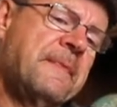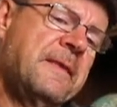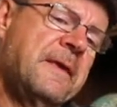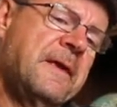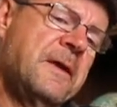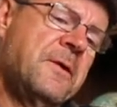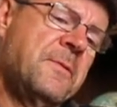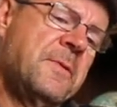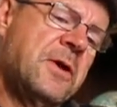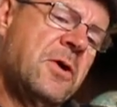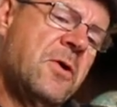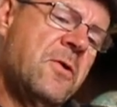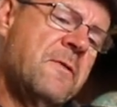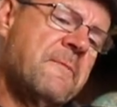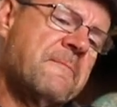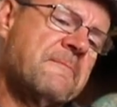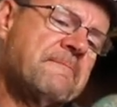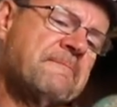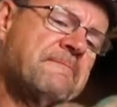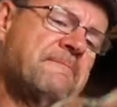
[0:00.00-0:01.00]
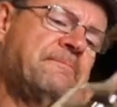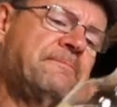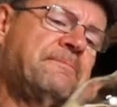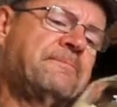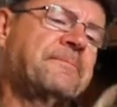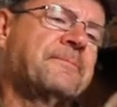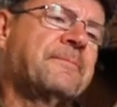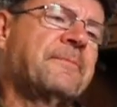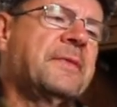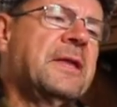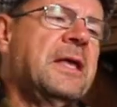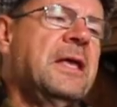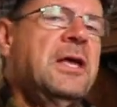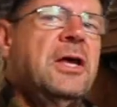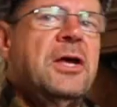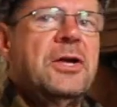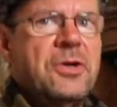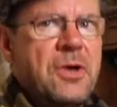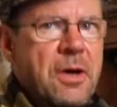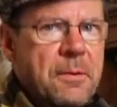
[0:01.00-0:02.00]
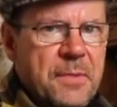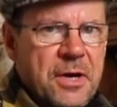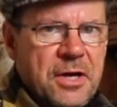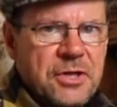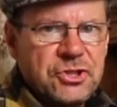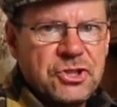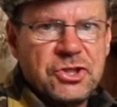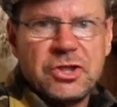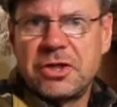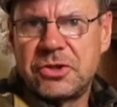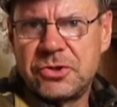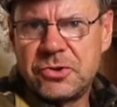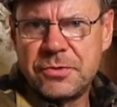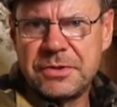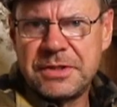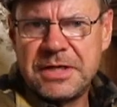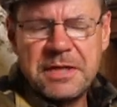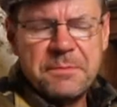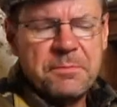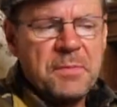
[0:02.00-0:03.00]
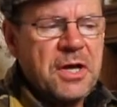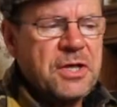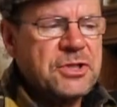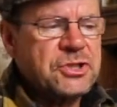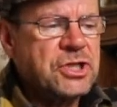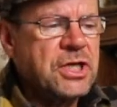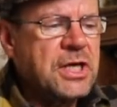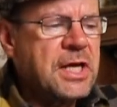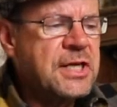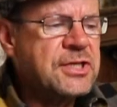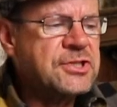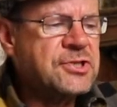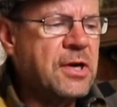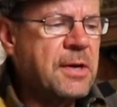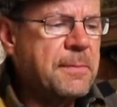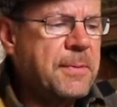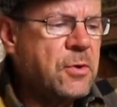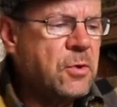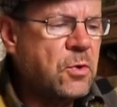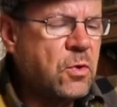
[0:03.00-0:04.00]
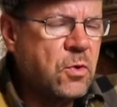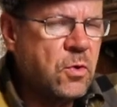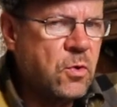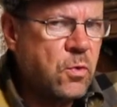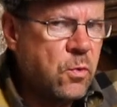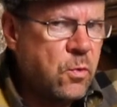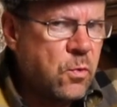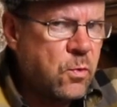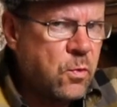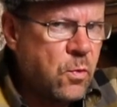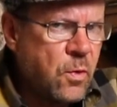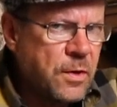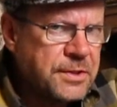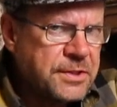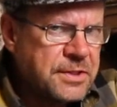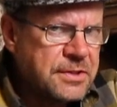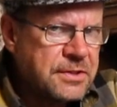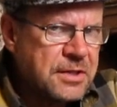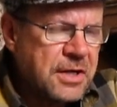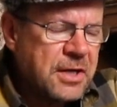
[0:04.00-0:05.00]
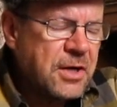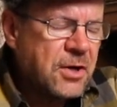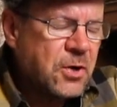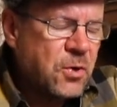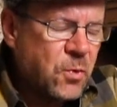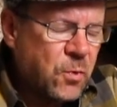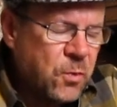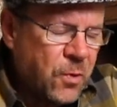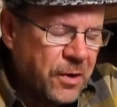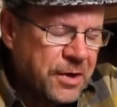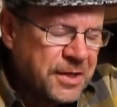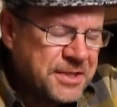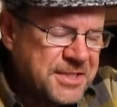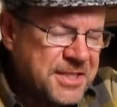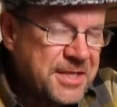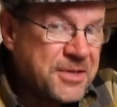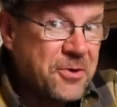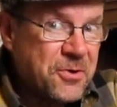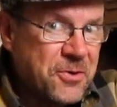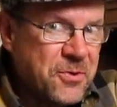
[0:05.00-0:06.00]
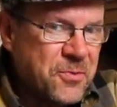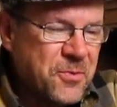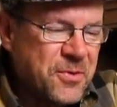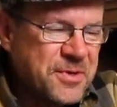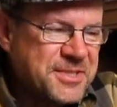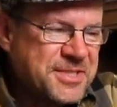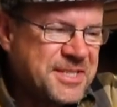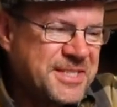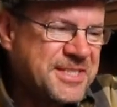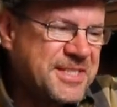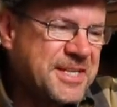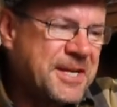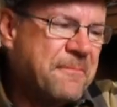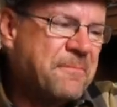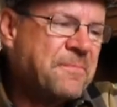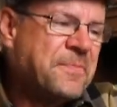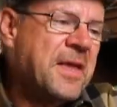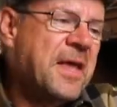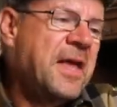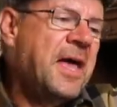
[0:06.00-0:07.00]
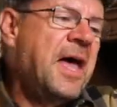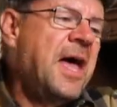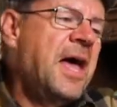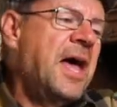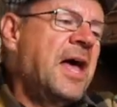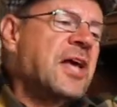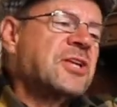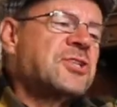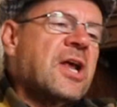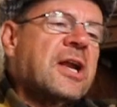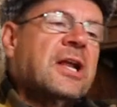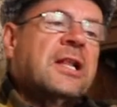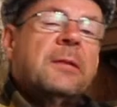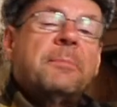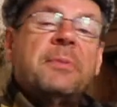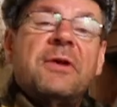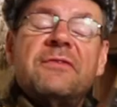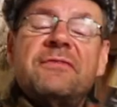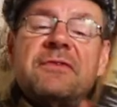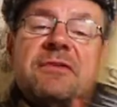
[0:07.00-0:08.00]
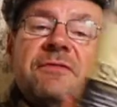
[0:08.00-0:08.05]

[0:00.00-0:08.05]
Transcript: There we go. Not much, don't need much. It's all about quality, not quantity. So a little bit of